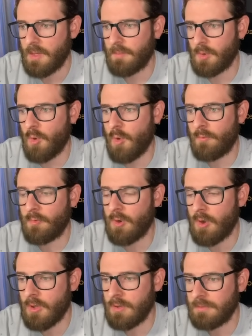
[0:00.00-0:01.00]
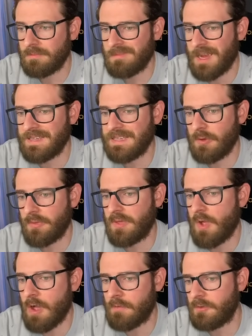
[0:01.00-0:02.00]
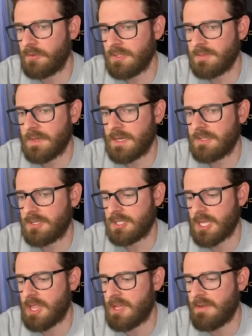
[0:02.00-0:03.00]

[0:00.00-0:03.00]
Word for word: But overall, I deal with the awfulness because there's a lot